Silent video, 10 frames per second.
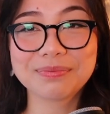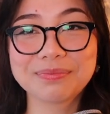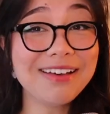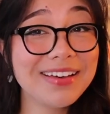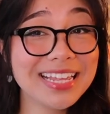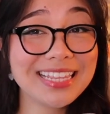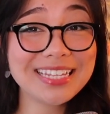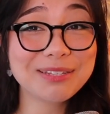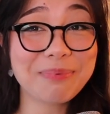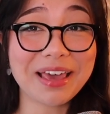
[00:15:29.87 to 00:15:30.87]
I've had
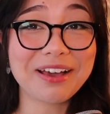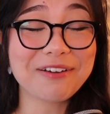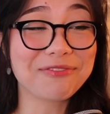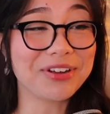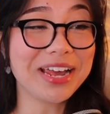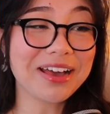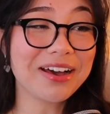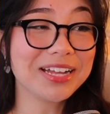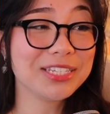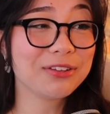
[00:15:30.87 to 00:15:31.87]
this pair of
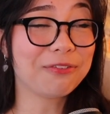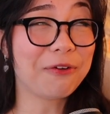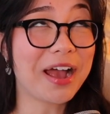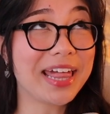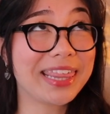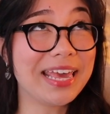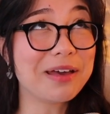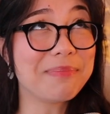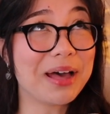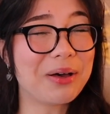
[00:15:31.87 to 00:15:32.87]
Raycons for, I think,
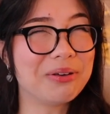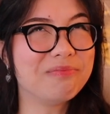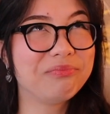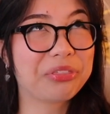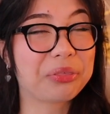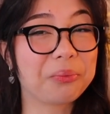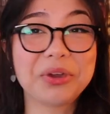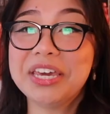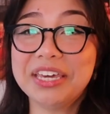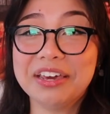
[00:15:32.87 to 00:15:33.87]
about
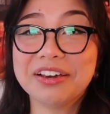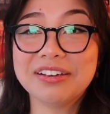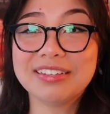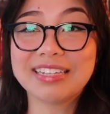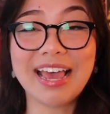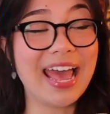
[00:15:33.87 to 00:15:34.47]
3 years,